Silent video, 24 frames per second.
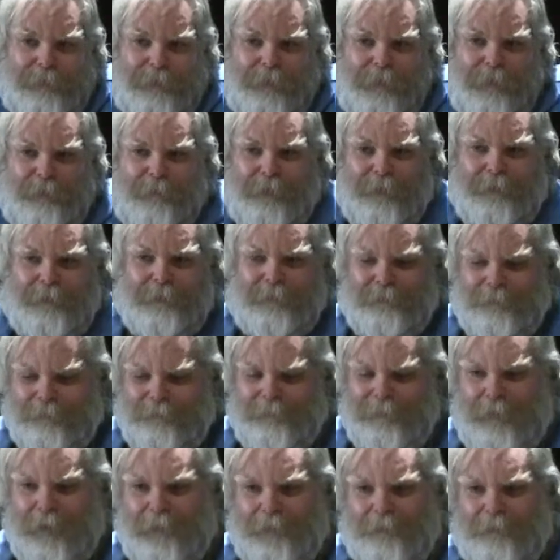Cuba
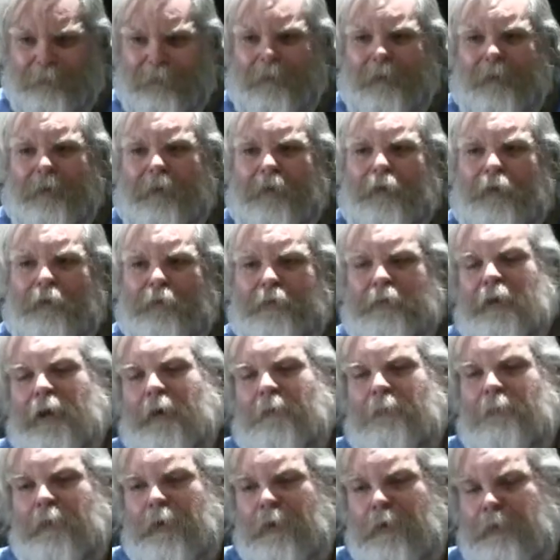has used to
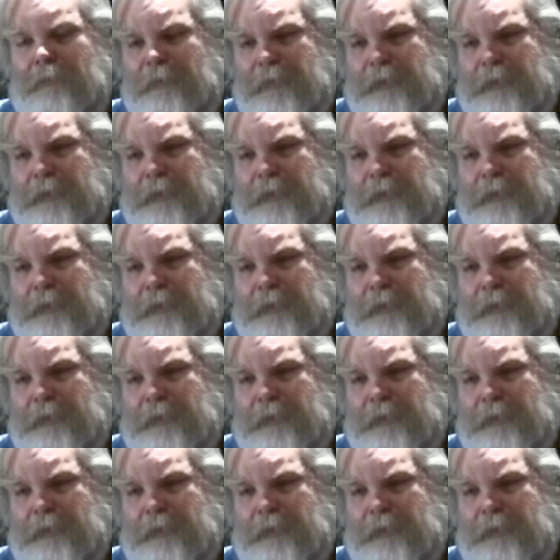have very